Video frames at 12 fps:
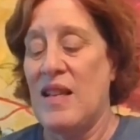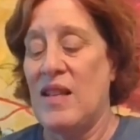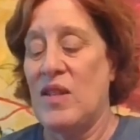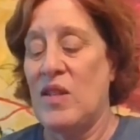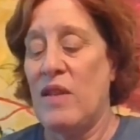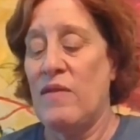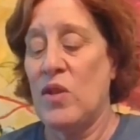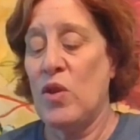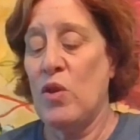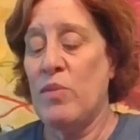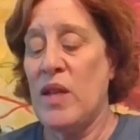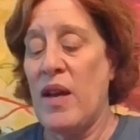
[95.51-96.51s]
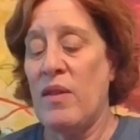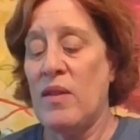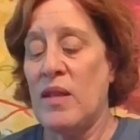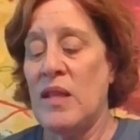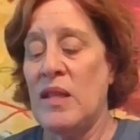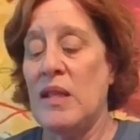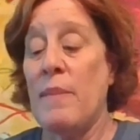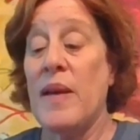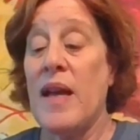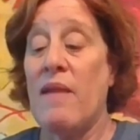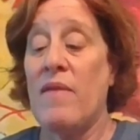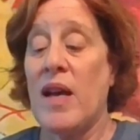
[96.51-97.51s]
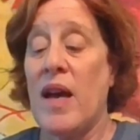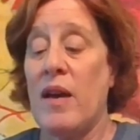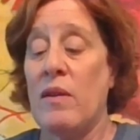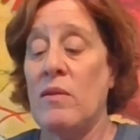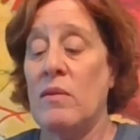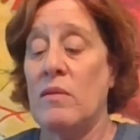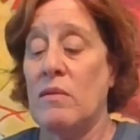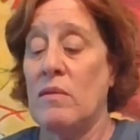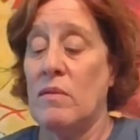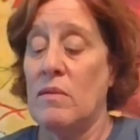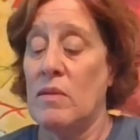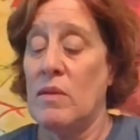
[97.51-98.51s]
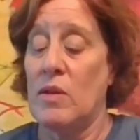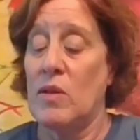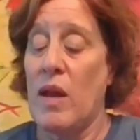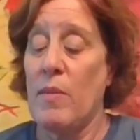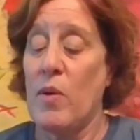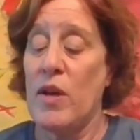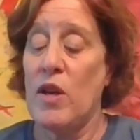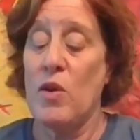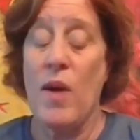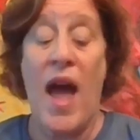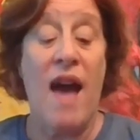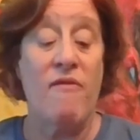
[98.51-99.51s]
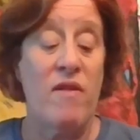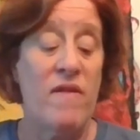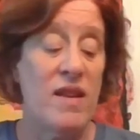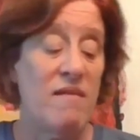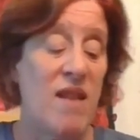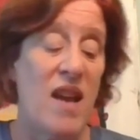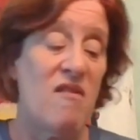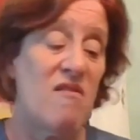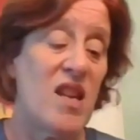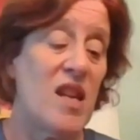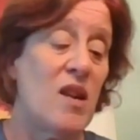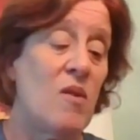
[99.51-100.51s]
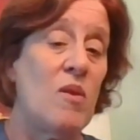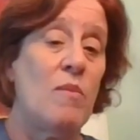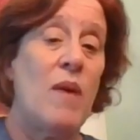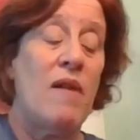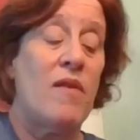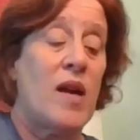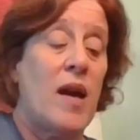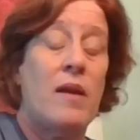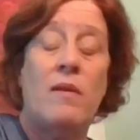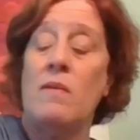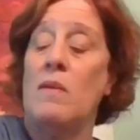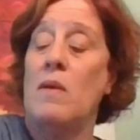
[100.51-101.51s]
So I've scooped out, this is a big avocado. So I'm going to do half of it. I don't need a whole avocado.